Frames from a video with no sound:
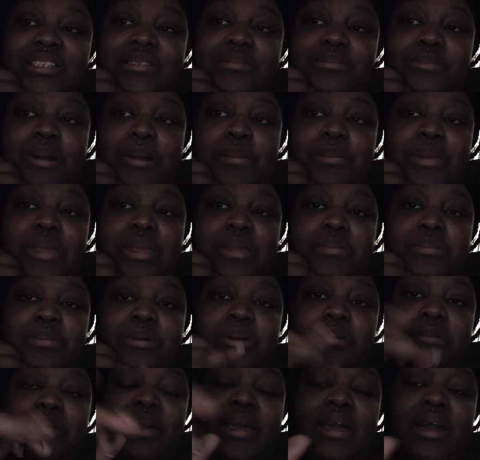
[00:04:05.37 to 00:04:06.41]
my people
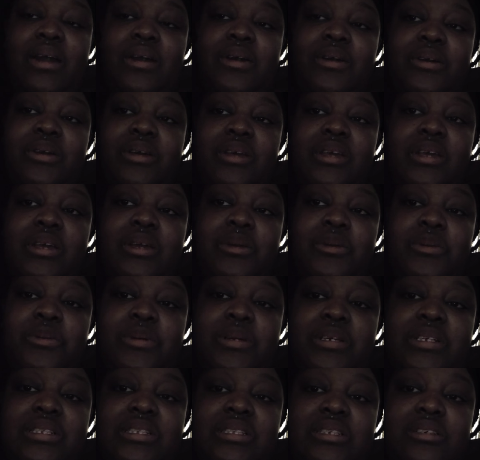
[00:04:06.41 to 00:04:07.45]
about
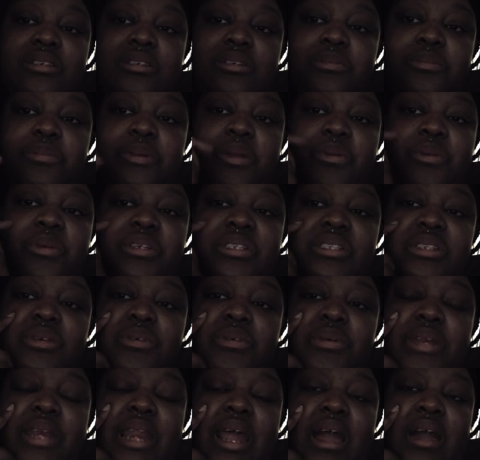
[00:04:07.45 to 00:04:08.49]
what's up and what's
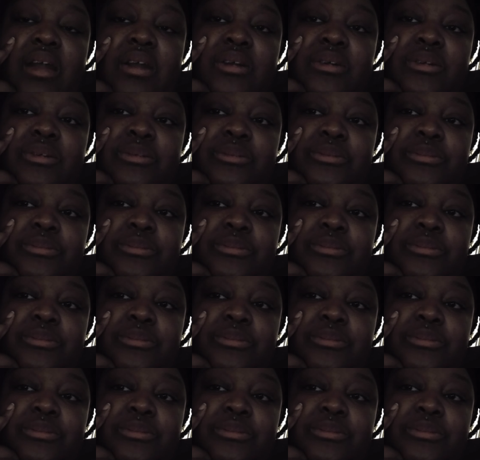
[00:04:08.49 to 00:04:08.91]
going on.